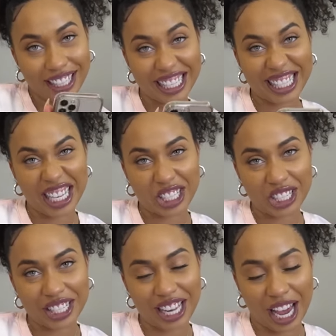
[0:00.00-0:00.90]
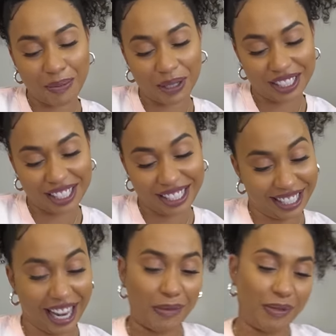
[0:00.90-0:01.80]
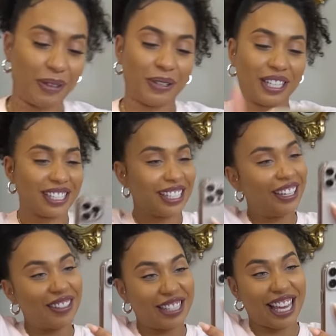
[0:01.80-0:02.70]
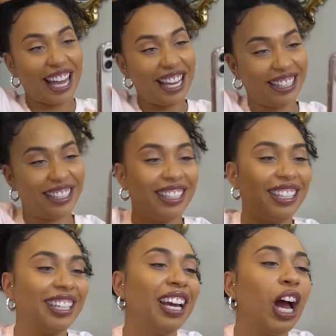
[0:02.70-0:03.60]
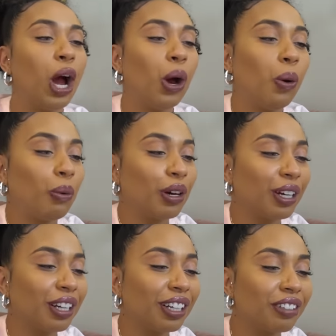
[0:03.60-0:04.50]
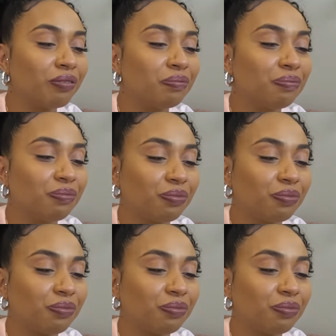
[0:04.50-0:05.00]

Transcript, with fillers: Let's see, she's typing, What is she gonna say? A word?